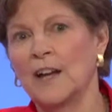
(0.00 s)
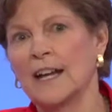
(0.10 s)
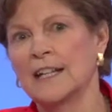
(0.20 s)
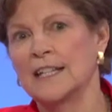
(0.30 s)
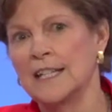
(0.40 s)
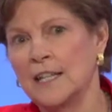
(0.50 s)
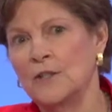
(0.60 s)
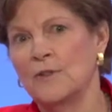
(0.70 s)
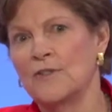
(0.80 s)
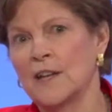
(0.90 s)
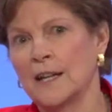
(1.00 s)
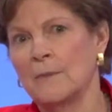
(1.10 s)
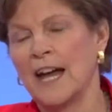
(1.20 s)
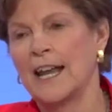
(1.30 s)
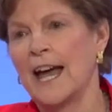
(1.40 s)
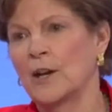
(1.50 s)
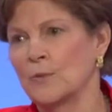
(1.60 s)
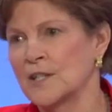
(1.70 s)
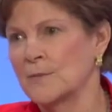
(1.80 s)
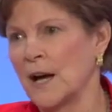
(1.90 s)
got to continue to think about how to
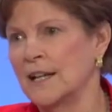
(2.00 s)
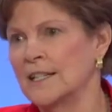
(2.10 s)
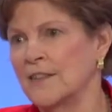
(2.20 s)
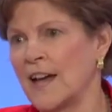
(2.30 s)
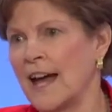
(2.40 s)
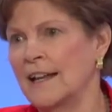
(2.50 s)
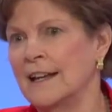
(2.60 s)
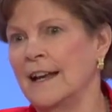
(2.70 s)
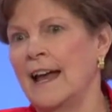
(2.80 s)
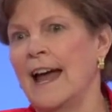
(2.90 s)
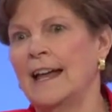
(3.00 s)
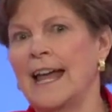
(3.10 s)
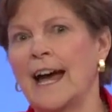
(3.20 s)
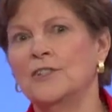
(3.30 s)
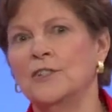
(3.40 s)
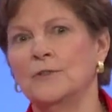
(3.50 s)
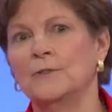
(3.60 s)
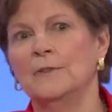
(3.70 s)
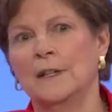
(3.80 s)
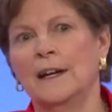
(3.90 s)
respond to that and how
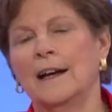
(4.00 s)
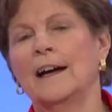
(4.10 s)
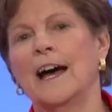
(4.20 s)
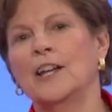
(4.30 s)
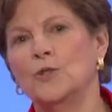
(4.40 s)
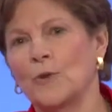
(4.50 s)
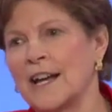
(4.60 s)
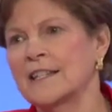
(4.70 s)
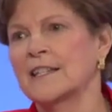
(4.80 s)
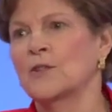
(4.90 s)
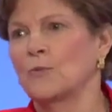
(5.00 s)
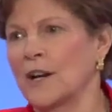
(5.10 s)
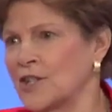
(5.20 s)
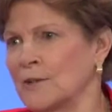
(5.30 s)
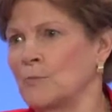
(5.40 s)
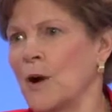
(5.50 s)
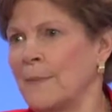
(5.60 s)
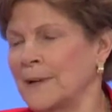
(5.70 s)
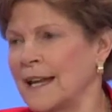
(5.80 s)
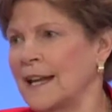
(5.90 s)
to address the Russian
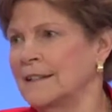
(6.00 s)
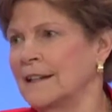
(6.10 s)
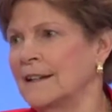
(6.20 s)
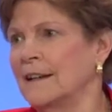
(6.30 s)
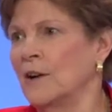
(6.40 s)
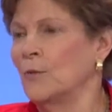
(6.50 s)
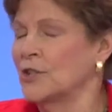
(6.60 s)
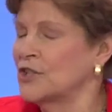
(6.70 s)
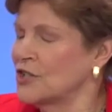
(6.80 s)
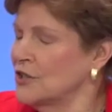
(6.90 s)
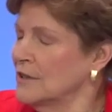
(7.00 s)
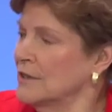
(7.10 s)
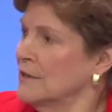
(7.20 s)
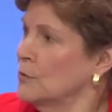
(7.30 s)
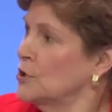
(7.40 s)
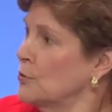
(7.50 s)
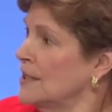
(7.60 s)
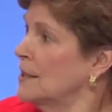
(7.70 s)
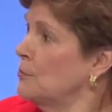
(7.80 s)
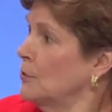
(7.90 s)
propaganda, which we
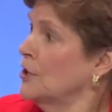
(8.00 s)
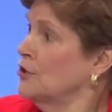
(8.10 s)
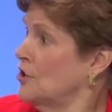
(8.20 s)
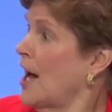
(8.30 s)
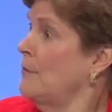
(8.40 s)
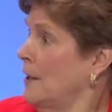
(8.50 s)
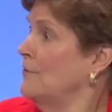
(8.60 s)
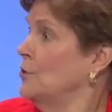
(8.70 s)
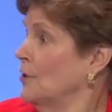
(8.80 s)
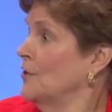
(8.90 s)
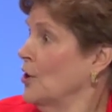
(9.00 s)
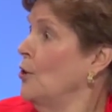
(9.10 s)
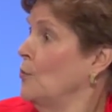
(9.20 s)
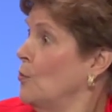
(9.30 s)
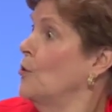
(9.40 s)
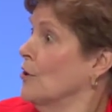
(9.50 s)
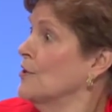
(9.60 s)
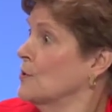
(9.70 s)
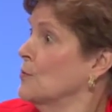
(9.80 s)
did a pretty good job of during the Cold War. As